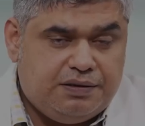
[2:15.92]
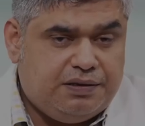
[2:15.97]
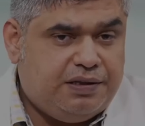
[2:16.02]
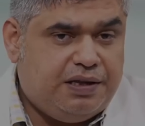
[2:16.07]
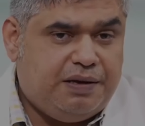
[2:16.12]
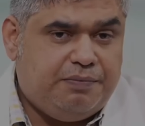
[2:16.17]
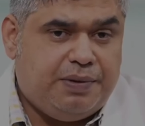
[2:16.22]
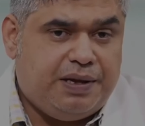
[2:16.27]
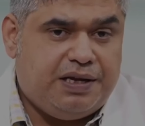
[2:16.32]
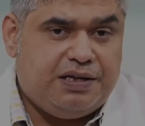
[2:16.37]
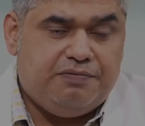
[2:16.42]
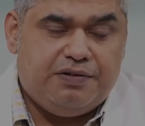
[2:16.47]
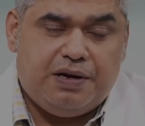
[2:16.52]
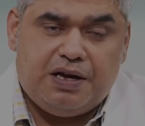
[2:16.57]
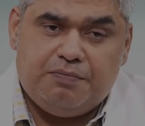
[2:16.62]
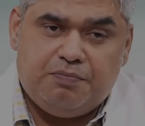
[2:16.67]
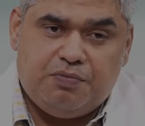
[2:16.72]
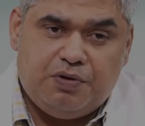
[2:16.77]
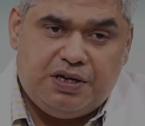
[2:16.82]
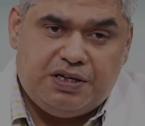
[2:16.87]
They may
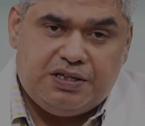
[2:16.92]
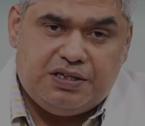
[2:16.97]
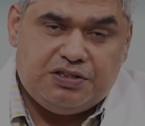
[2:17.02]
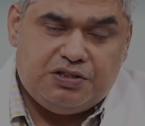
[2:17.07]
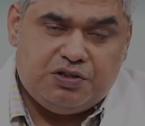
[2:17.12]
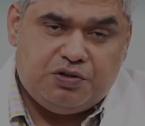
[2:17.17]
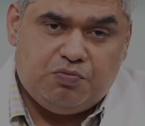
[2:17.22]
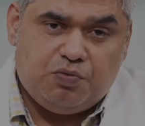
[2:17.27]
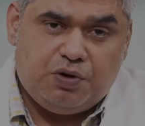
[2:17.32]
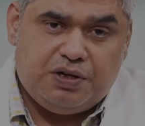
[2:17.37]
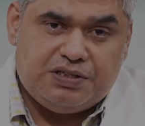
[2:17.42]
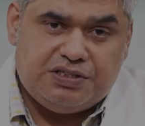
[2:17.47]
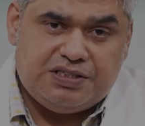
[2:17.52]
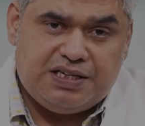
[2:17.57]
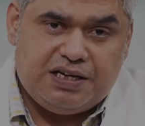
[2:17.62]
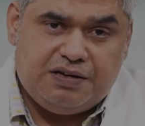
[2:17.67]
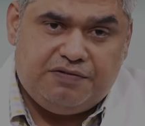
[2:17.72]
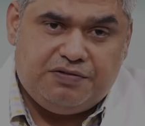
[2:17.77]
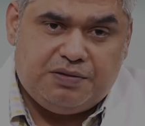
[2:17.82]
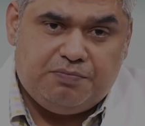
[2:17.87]
develop weakness on one
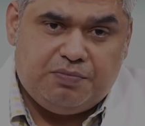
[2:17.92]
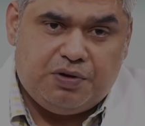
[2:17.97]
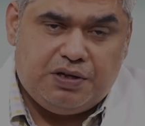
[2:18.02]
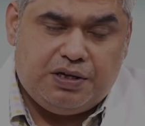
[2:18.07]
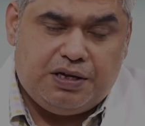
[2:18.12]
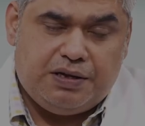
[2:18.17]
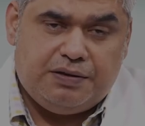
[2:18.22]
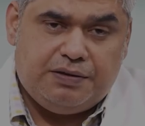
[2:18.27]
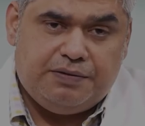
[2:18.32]
side of the body.